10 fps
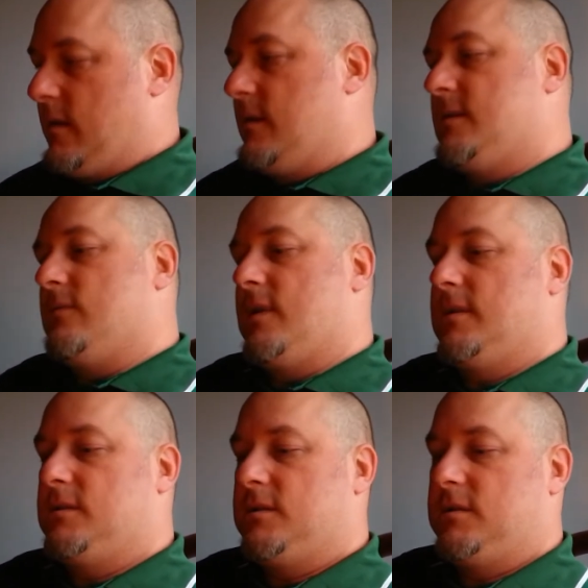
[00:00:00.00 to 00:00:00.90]
This one I
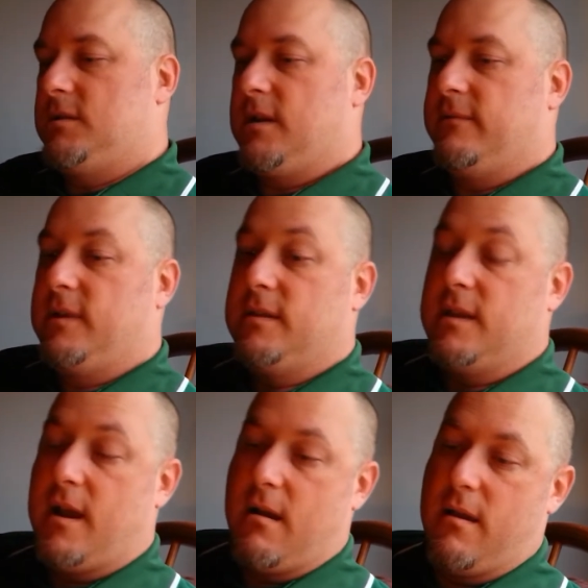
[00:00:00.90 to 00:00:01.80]
just shoved in
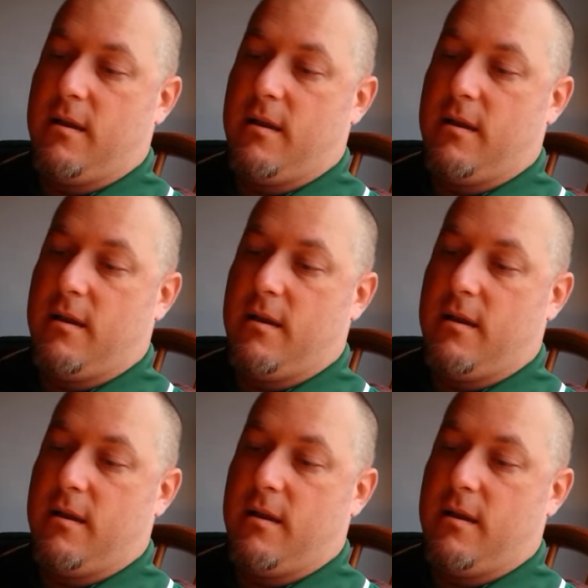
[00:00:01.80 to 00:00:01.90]
there,